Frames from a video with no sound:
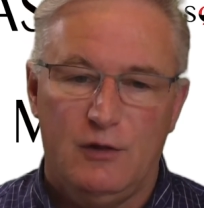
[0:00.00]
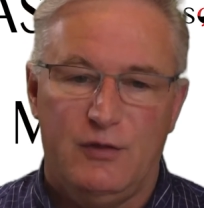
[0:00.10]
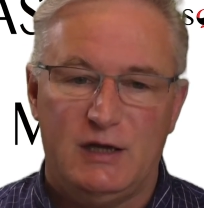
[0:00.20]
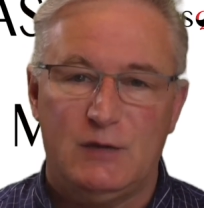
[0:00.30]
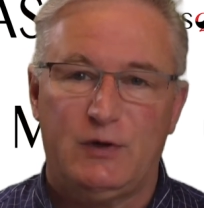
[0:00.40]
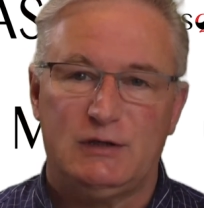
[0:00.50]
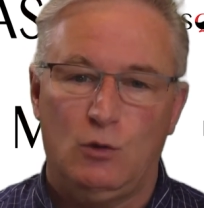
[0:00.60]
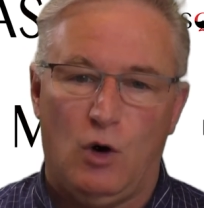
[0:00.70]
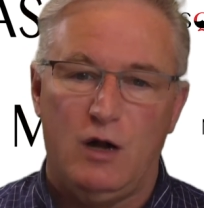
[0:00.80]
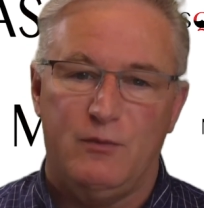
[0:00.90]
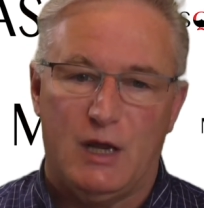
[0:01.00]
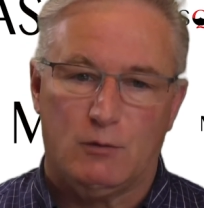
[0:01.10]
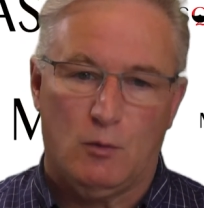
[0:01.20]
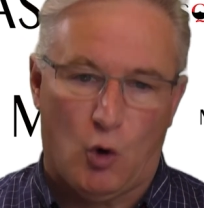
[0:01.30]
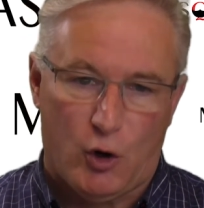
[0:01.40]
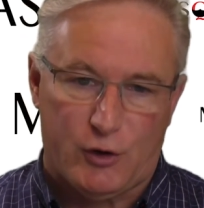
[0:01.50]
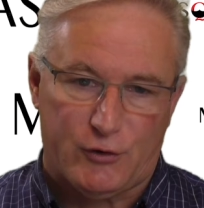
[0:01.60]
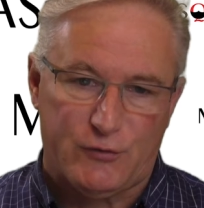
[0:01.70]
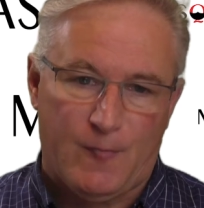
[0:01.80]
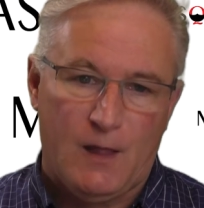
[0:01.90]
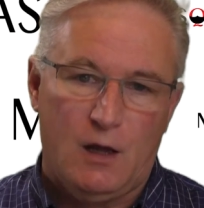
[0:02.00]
they typically want minimum orders.